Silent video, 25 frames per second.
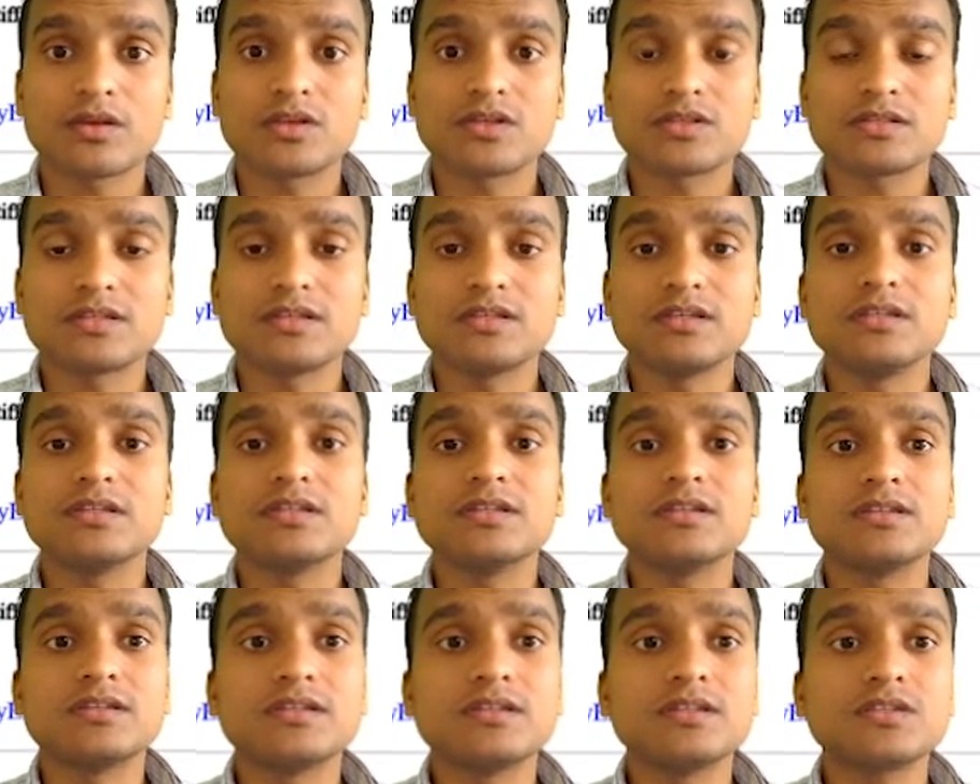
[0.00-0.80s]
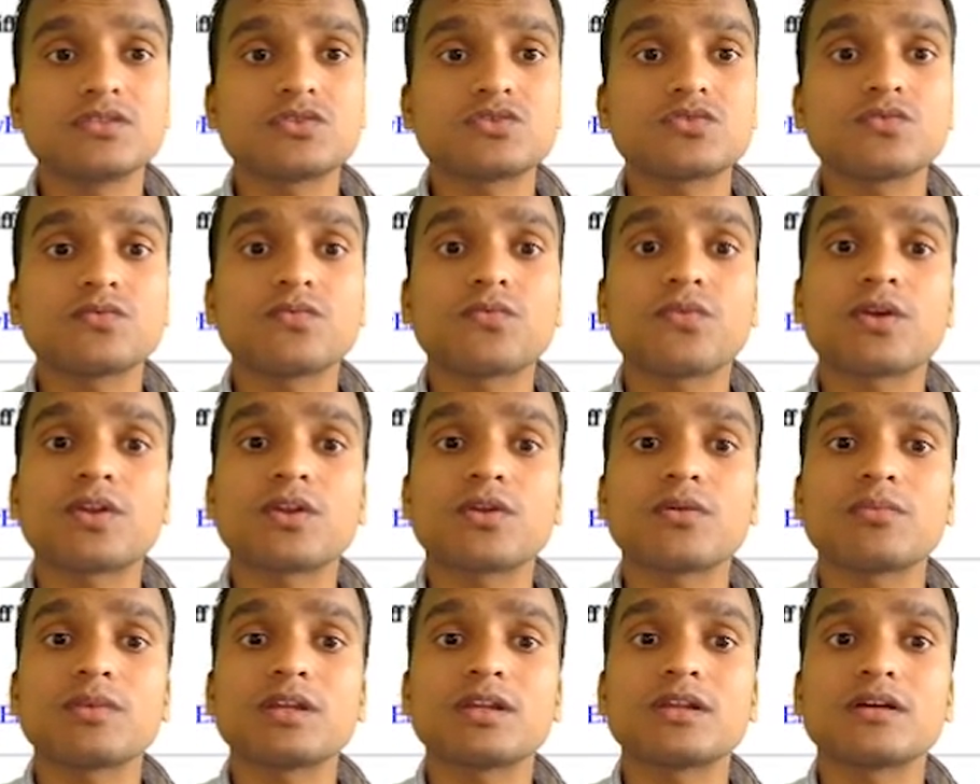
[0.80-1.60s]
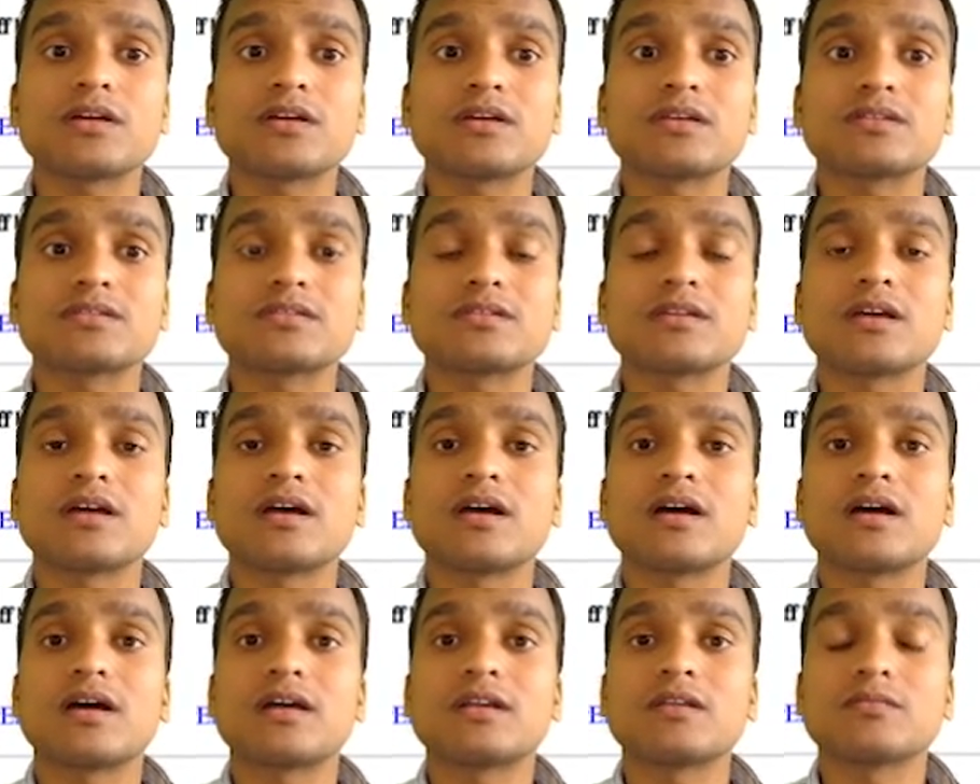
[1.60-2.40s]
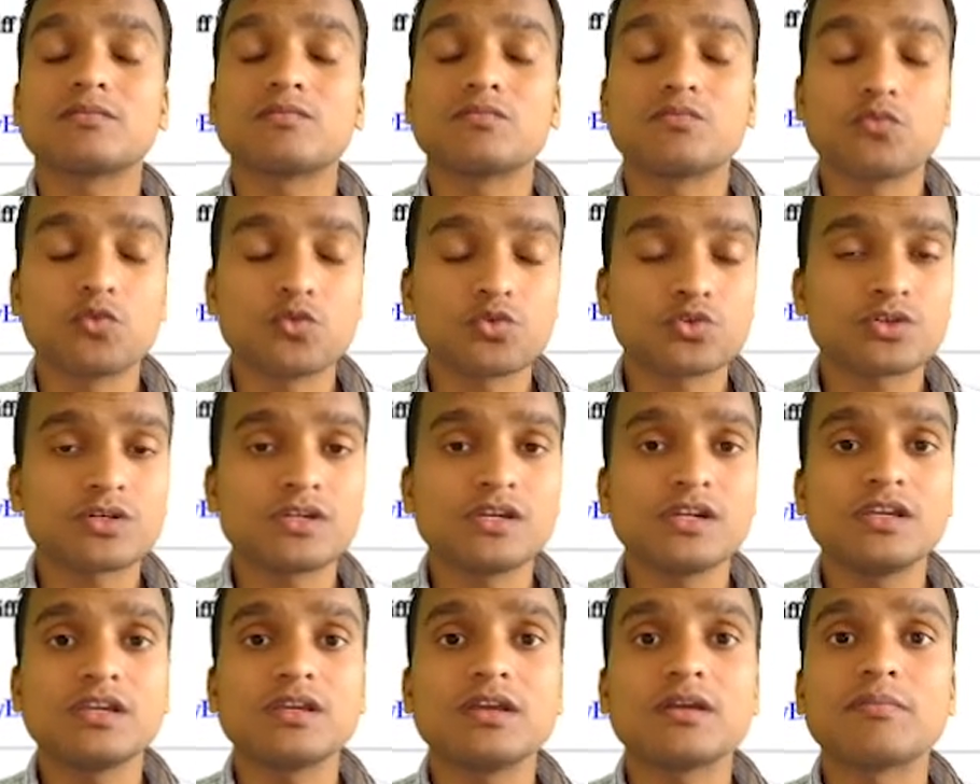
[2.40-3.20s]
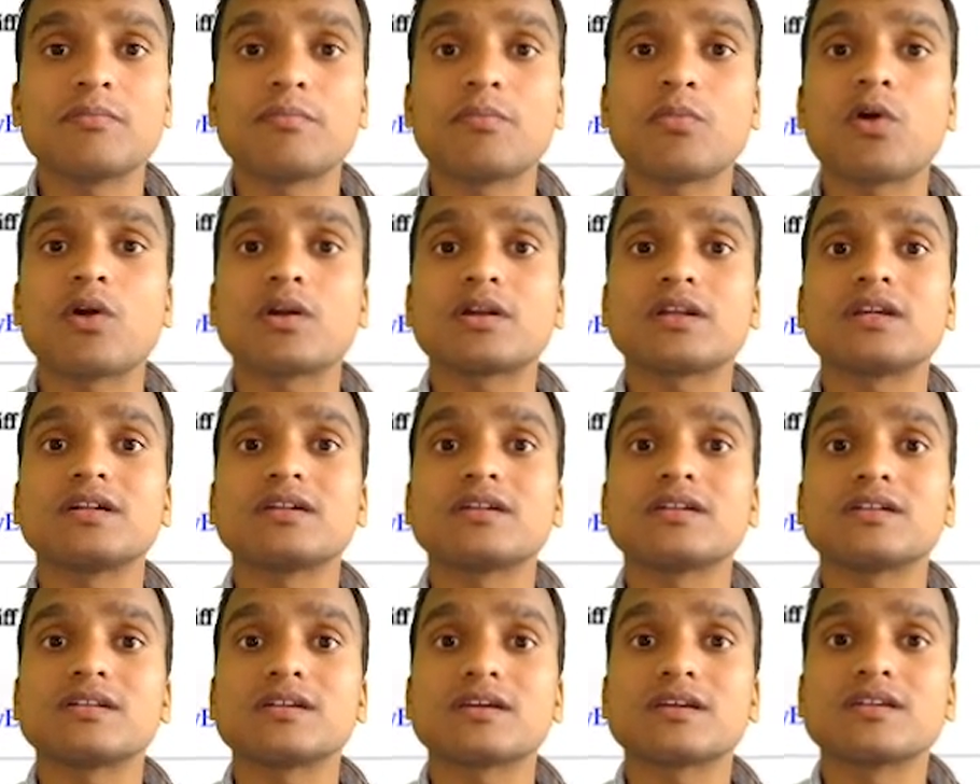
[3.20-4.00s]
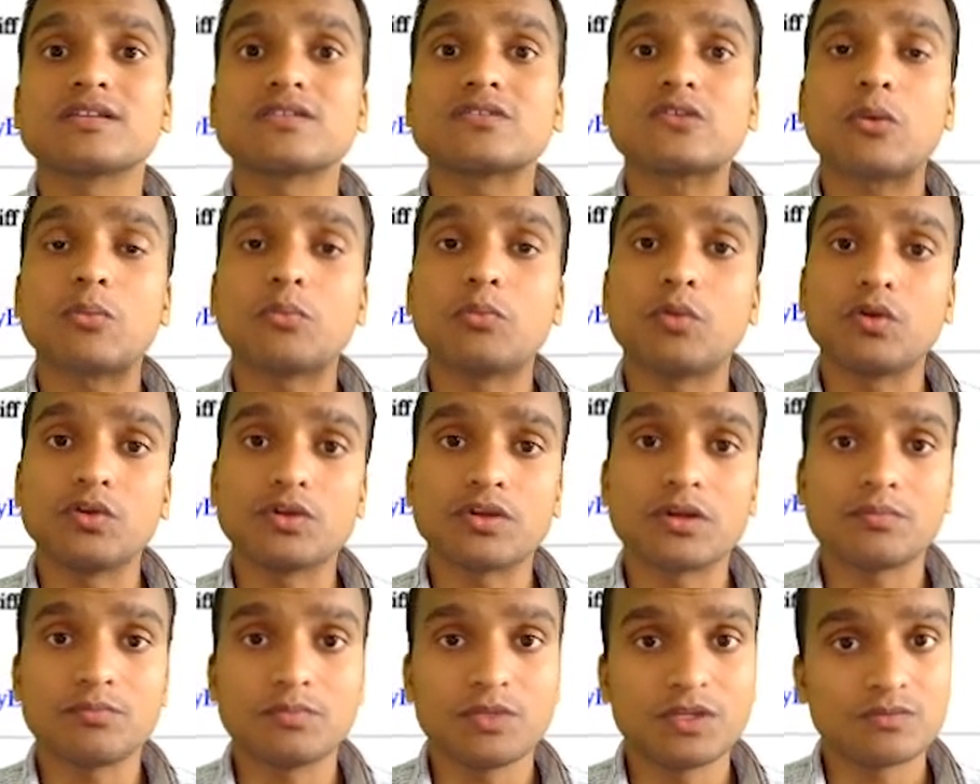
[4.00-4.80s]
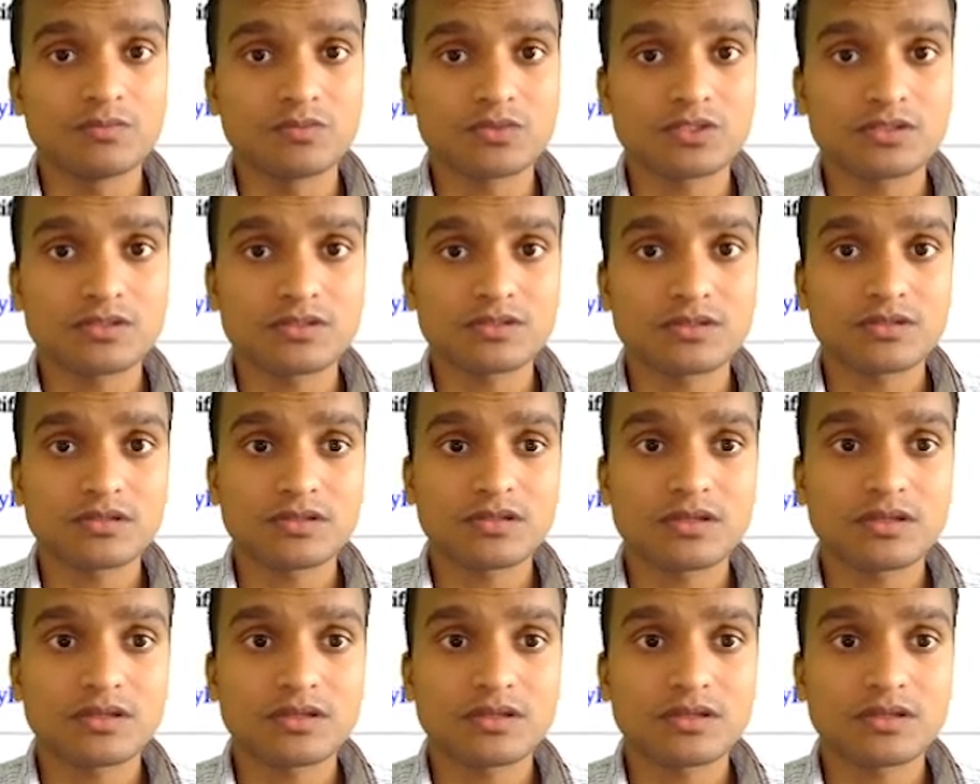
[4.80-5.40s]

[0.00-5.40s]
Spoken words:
See, these two phenomena are mostly important in case of built-up beams.